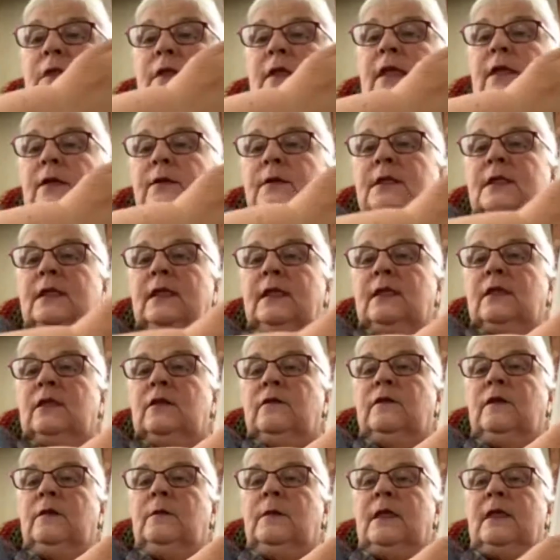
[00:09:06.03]
the outside
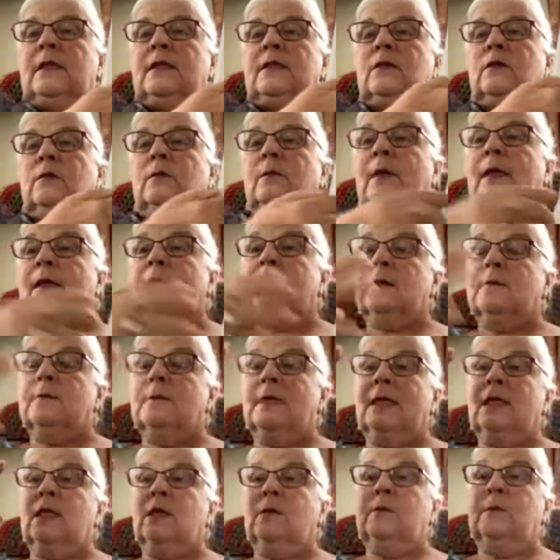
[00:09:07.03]
of your mask, or
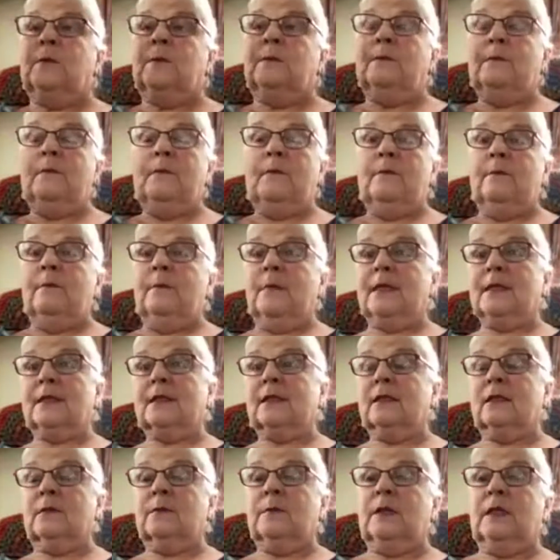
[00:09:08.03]
make your
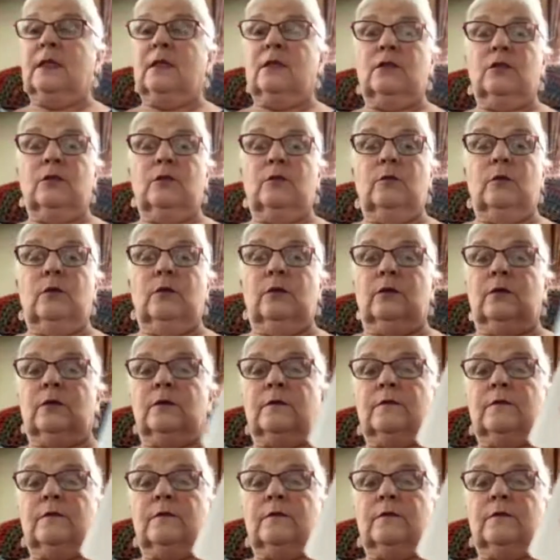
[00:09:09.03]
mask as big as you want.